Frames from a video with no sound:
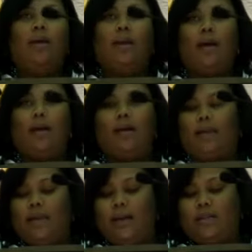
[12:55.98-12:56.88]
Now,
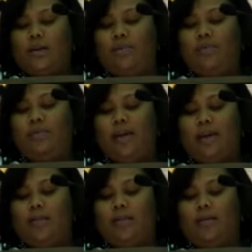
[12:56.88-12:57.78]
again, I told you
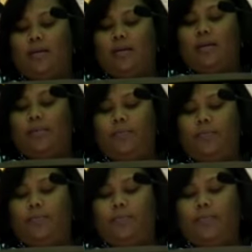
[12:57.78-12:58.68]
that the
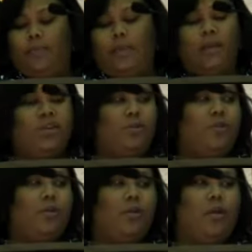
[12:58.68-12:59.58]

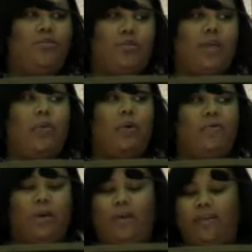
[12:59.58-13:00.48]
Egyptian culture, they were
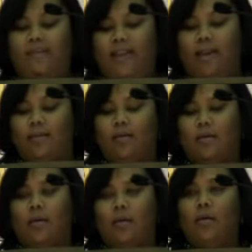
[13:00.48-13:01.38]
very advanced.
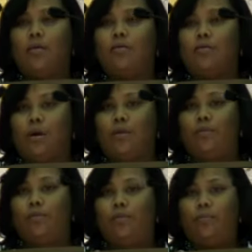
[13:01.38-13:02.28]

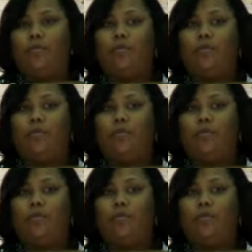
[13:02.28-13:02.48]
So